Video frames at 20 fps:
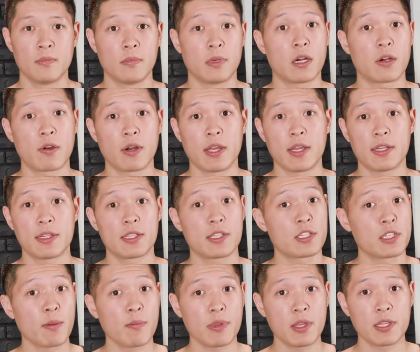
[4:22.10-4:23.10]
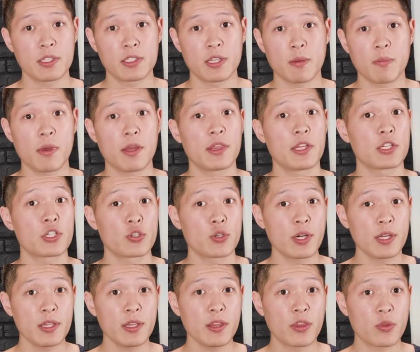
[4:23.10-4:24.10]
Alright, to sum things up, the
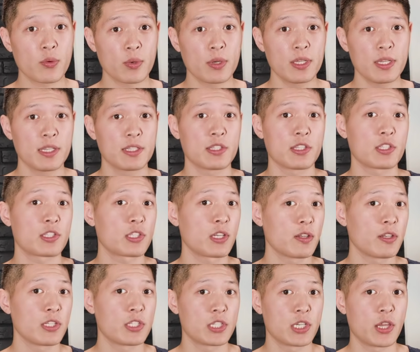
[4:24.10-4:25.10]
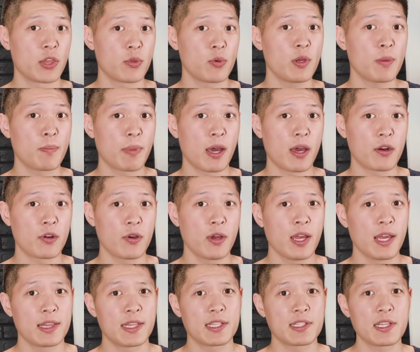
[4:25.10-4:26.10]
Triton 3 is a solid Gen 3 paddle
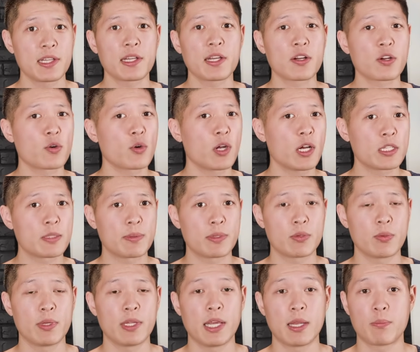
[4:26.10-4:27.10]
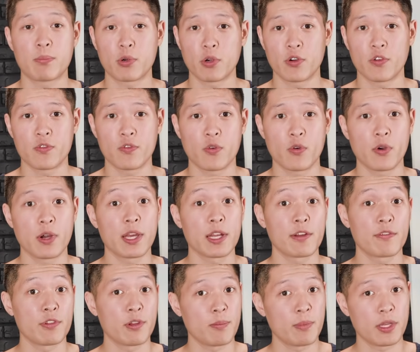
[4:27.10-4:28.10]
that's like a cross between a Pro 4 and
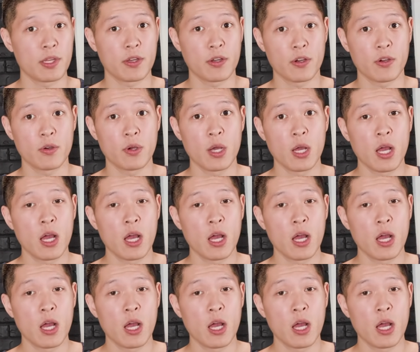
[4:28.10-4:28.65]
a Flamingo,